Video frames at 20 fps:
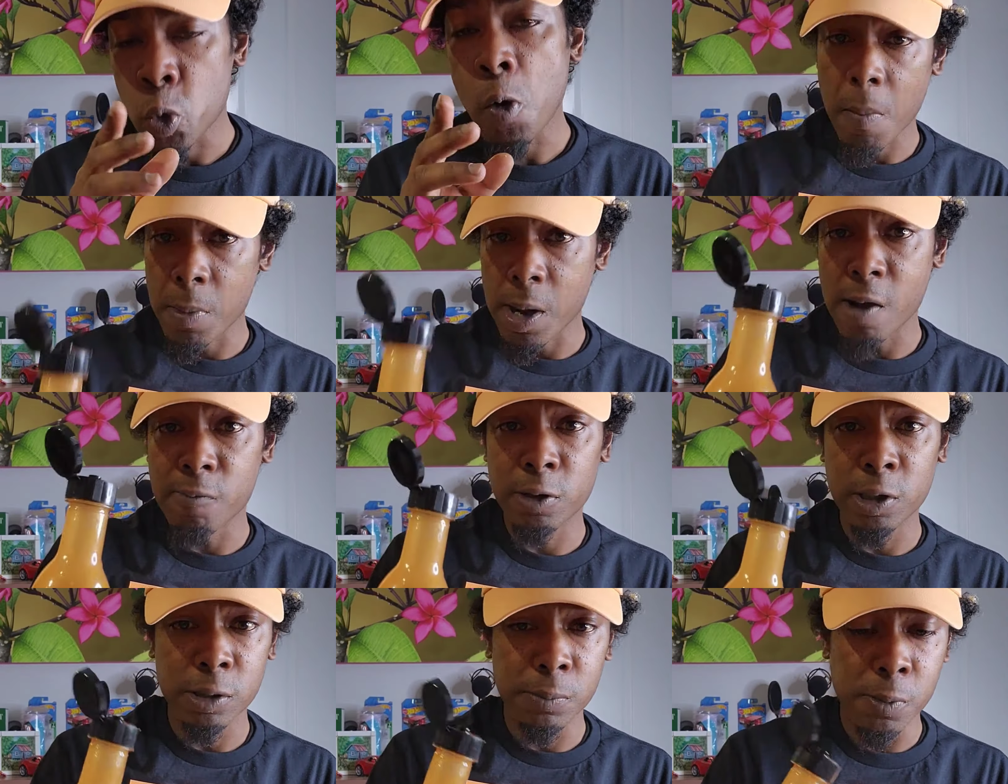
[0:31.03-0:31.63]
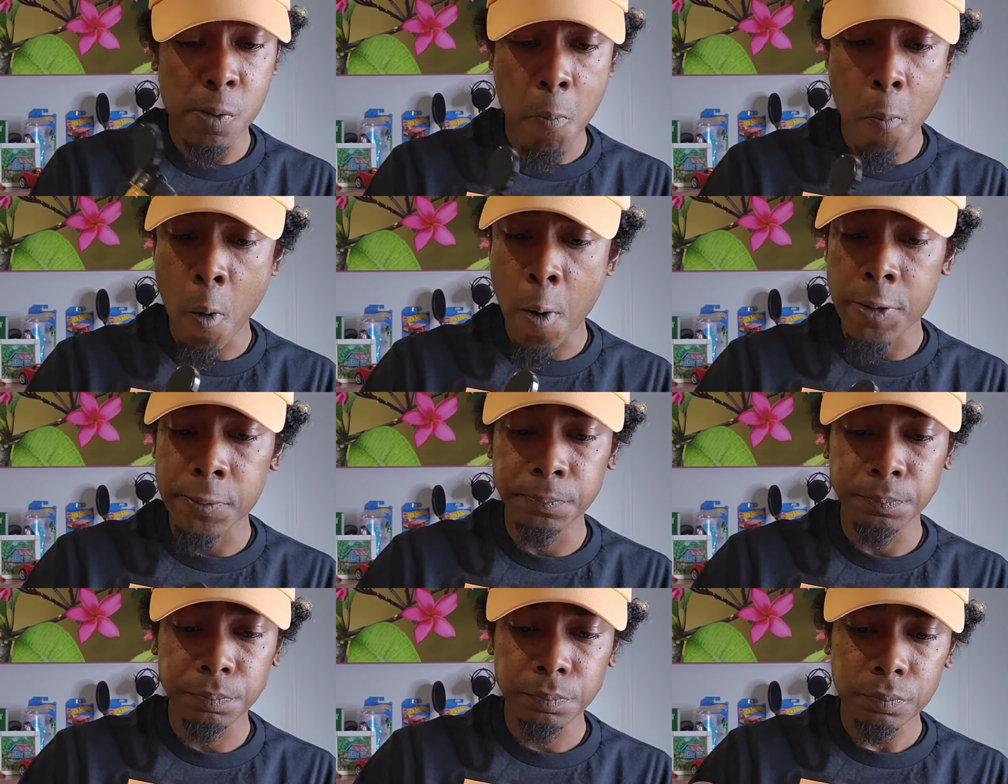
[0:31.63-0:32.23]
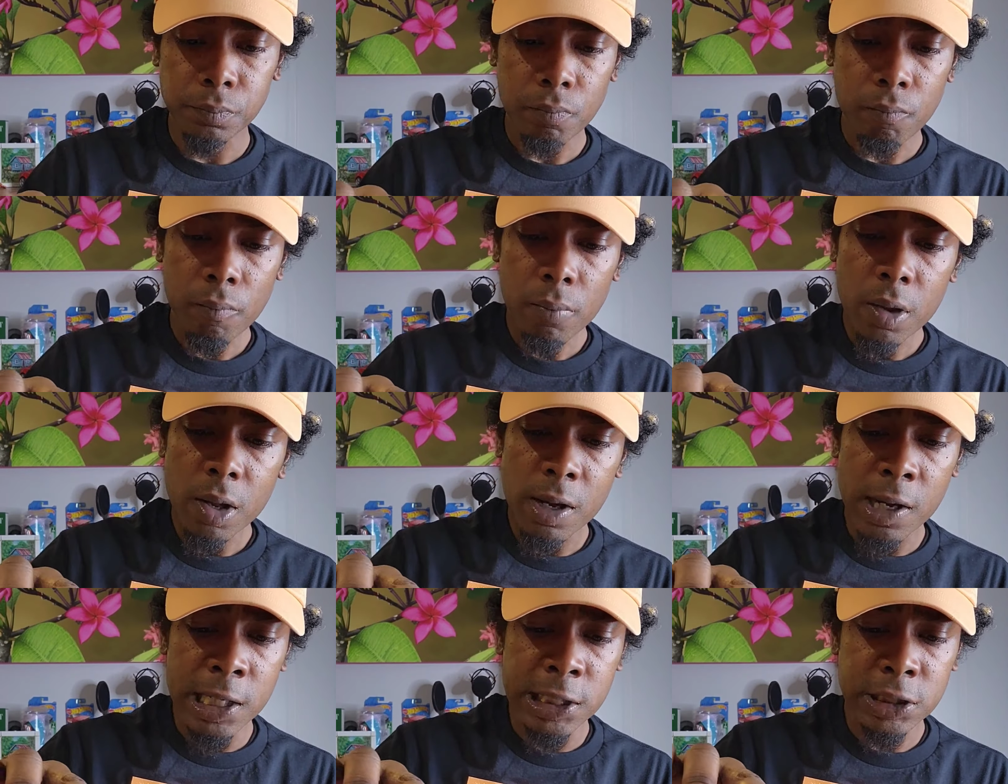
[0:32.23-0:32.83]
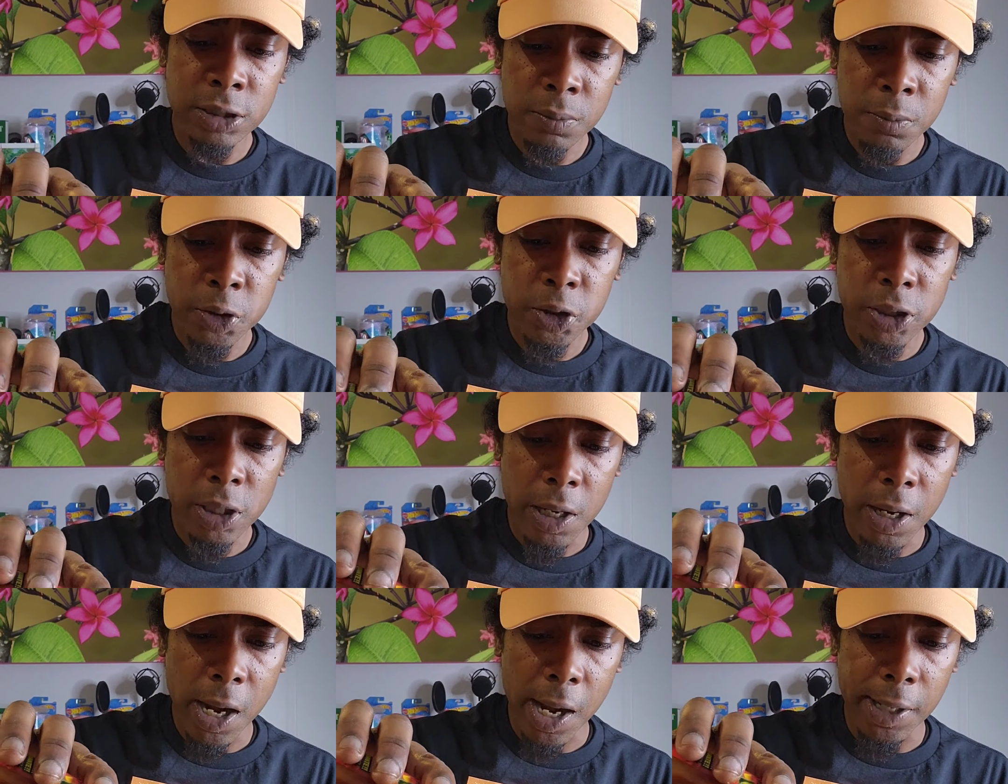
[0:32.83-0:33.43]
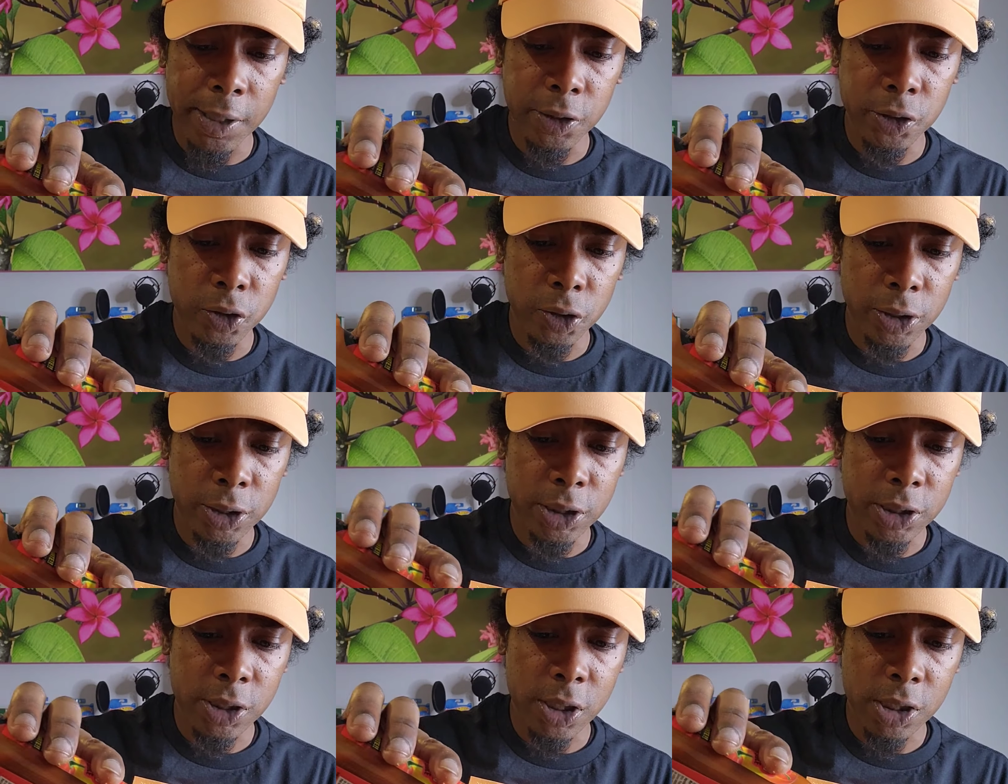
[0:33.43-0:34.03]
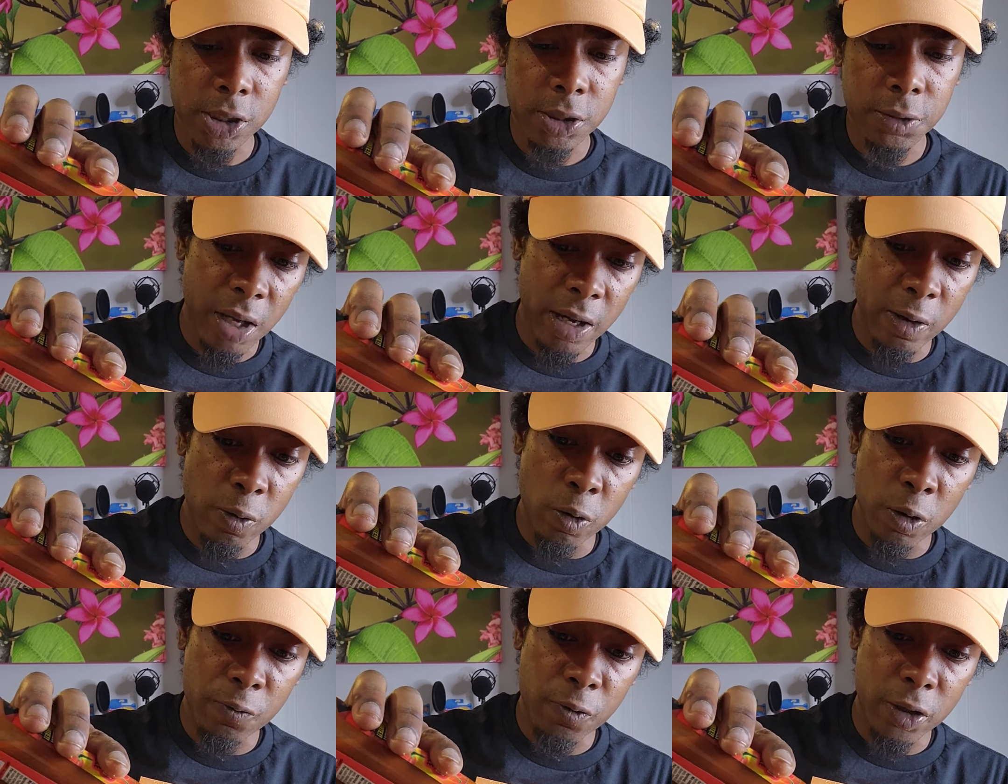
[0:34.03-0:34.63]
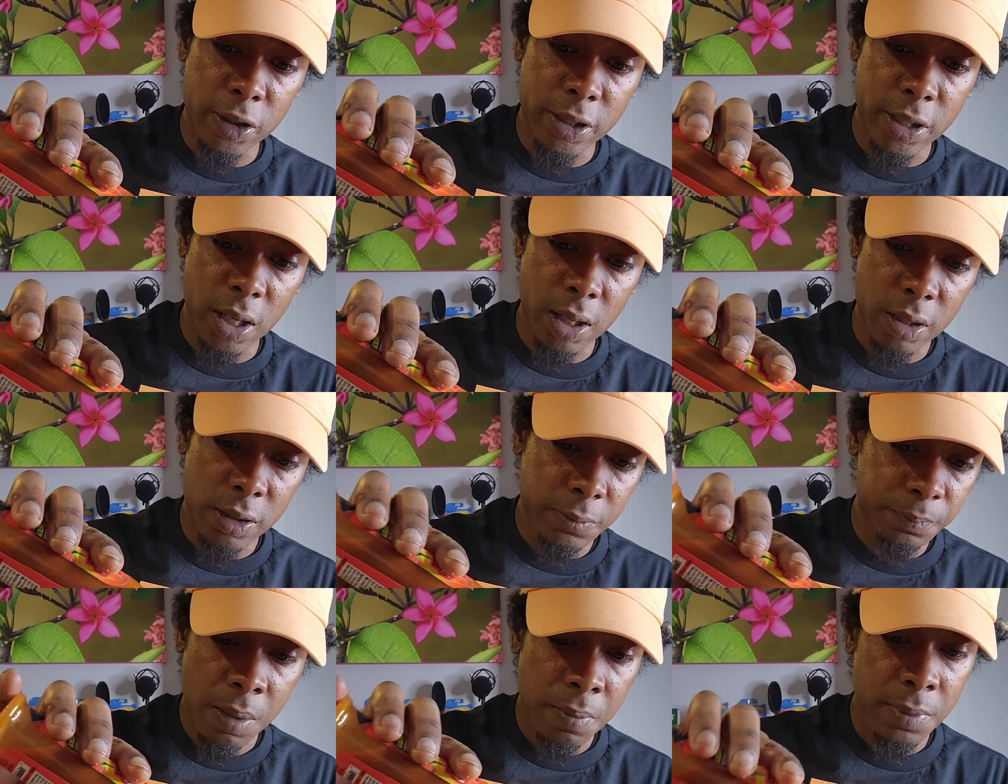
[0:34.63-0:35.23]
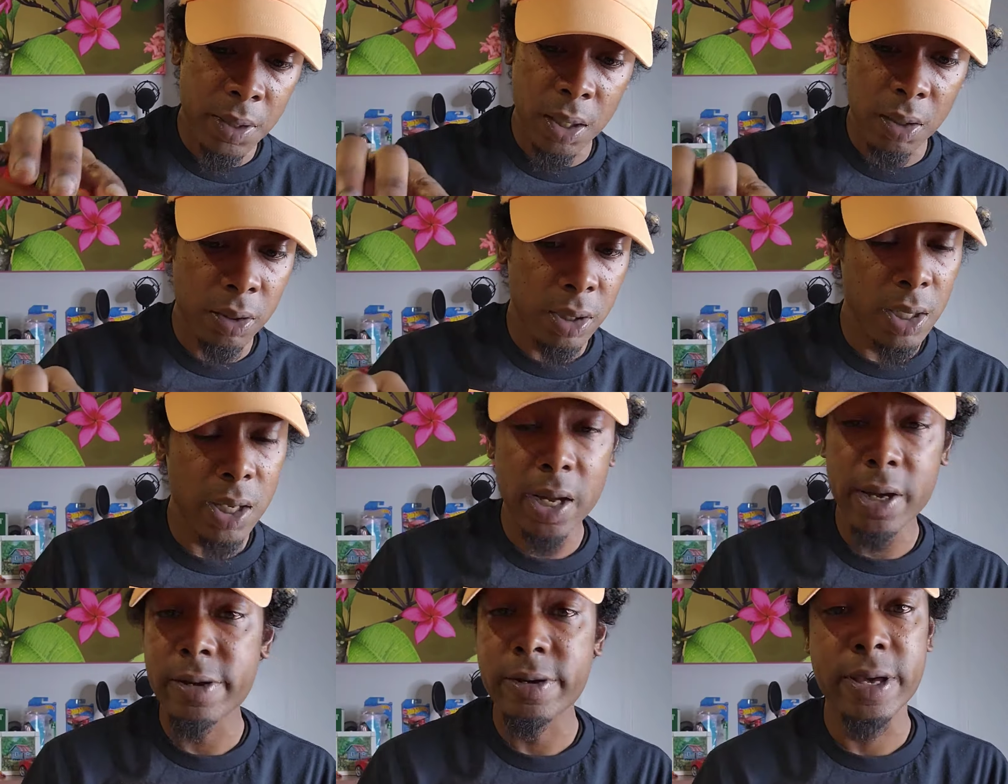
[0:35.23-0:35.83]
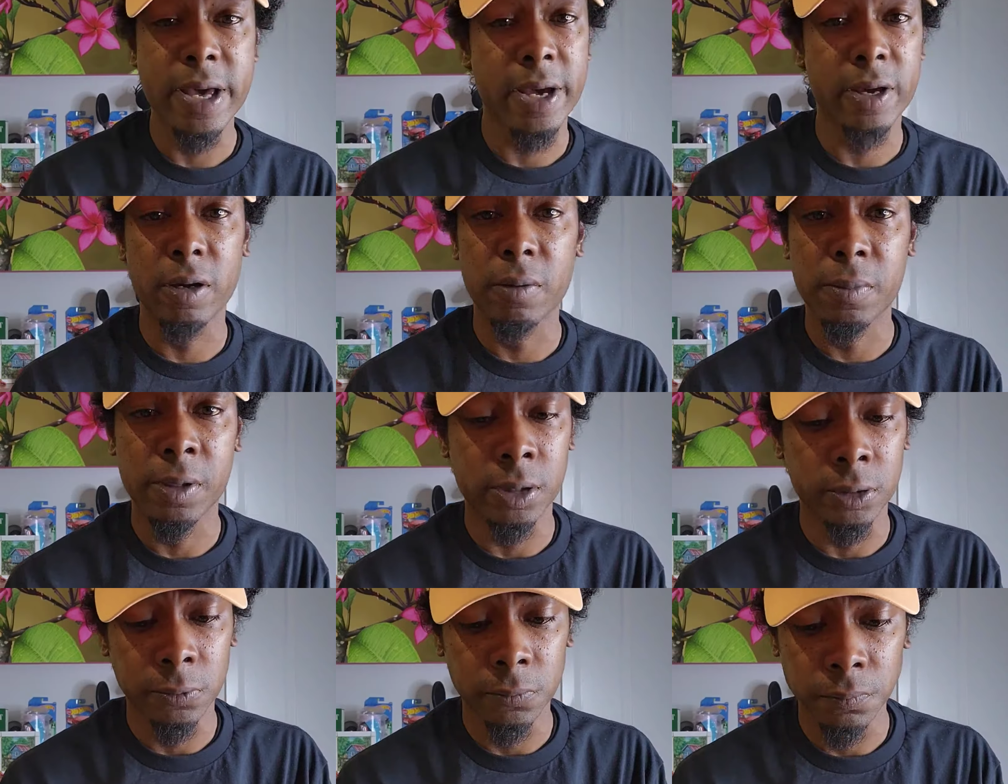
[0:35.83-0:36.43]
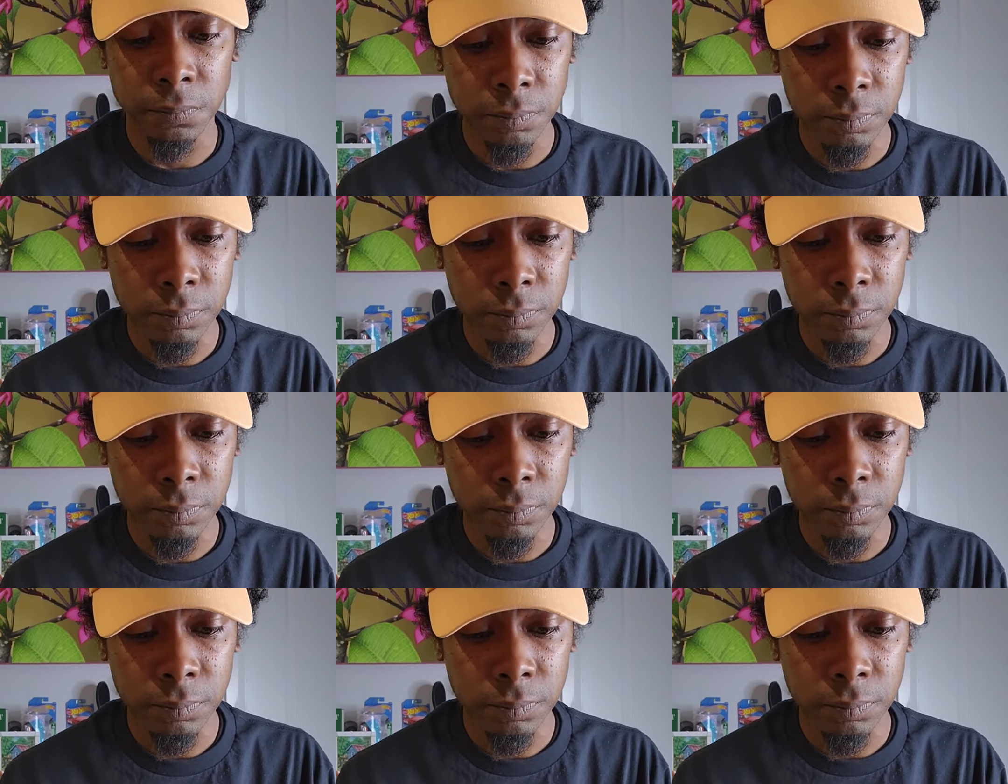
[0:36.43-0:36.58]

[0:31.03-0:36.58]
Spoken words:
I'm gonna have a little bit more. That's how much I enjoy the sauce. And one for $1, I'm not gonna lie, you can't go wrong.